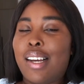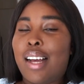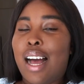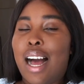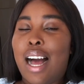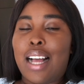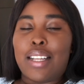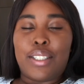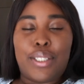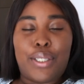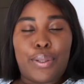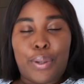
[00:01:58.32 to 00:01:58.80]

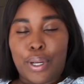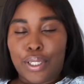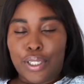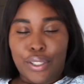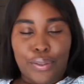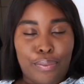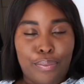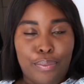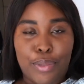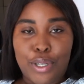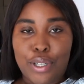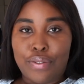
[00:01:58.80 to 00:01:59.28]
I just
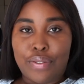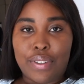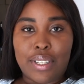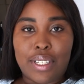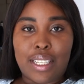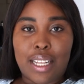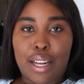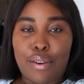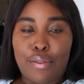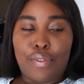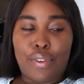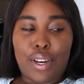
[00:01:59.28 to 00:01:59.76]
watched
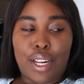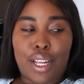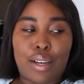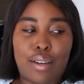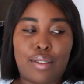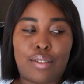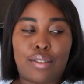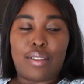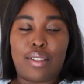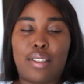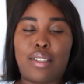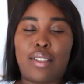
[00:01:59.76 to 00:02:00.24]
movies and
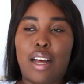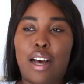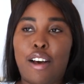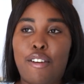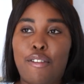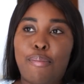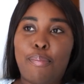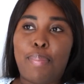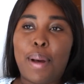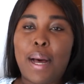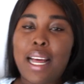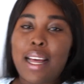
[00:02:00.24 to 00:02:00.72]
videos and
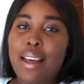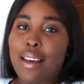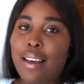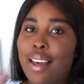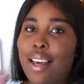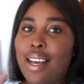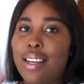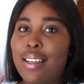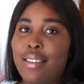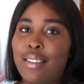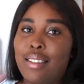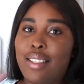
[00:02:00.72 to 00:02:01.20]
stuff. But
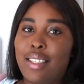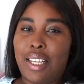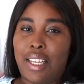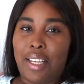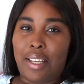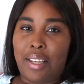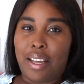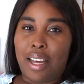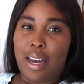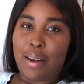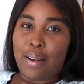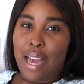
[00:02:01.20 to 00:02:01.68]
here's the
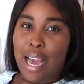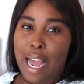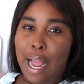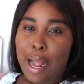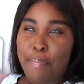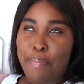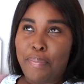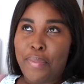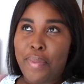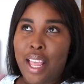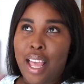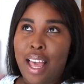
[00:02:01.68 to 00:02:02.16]
tea,
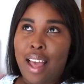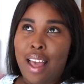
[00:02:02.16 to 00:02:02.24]
okay?